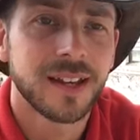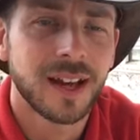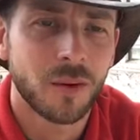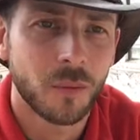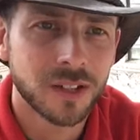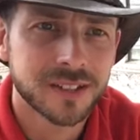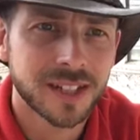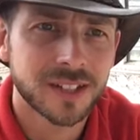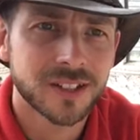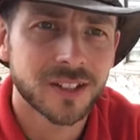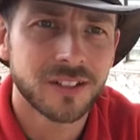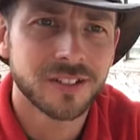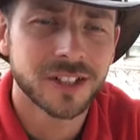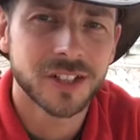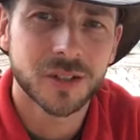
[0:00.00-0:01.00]
Once that
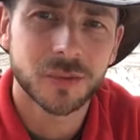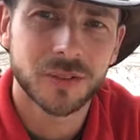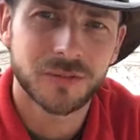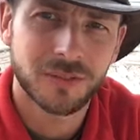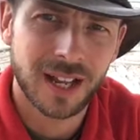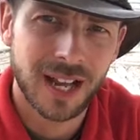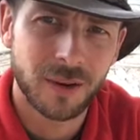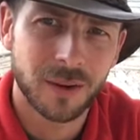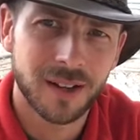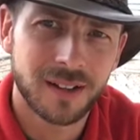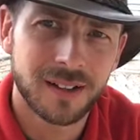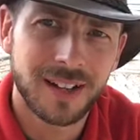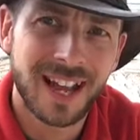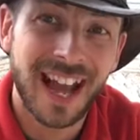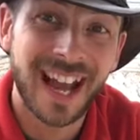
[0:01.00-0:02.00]
turns into a flower,
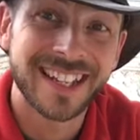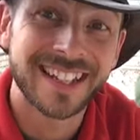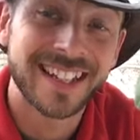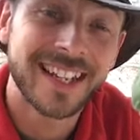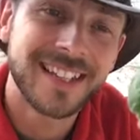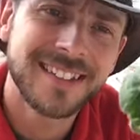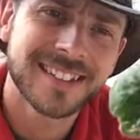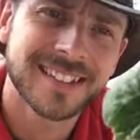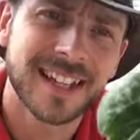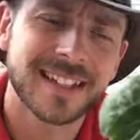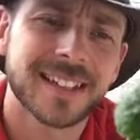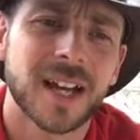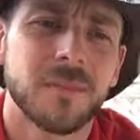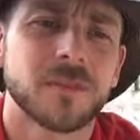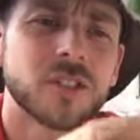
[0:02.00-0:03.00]
and an insect
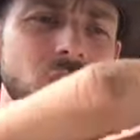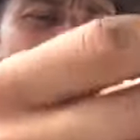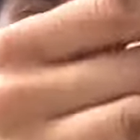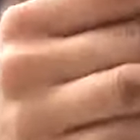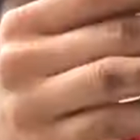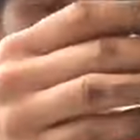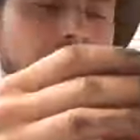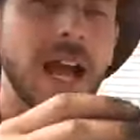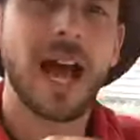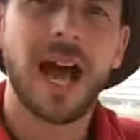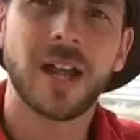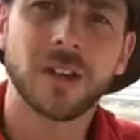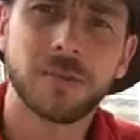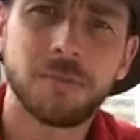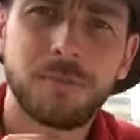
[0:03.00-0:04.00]
comes along
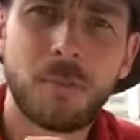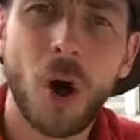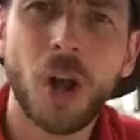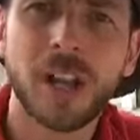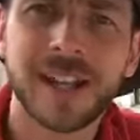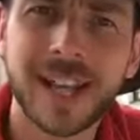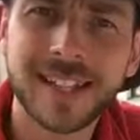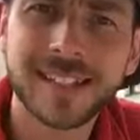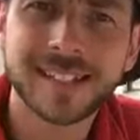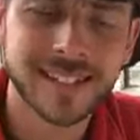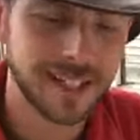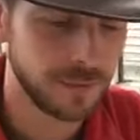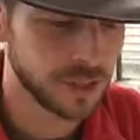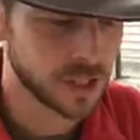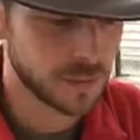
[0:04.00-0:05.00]
and pollinates
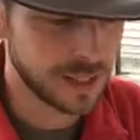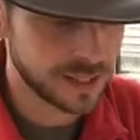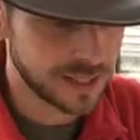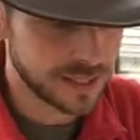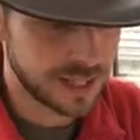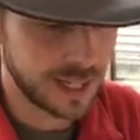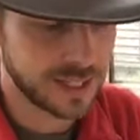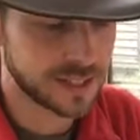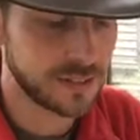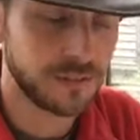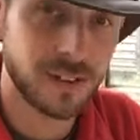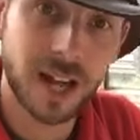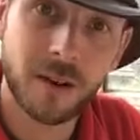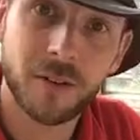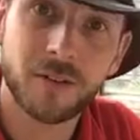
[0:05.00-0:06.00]
it, which means it takes the
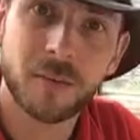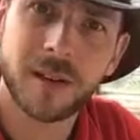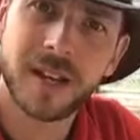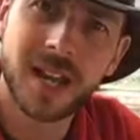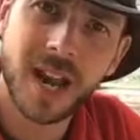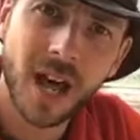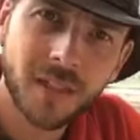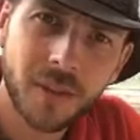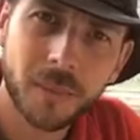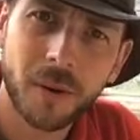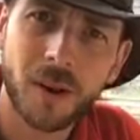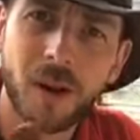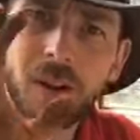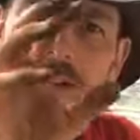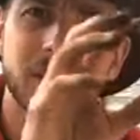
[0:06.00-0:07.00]
flower from another
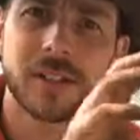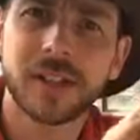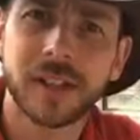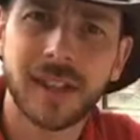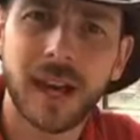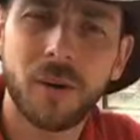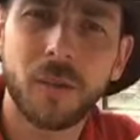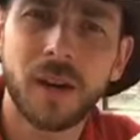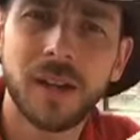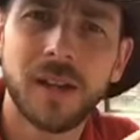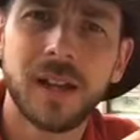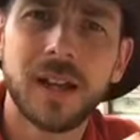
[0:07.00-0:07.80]
plant to that one,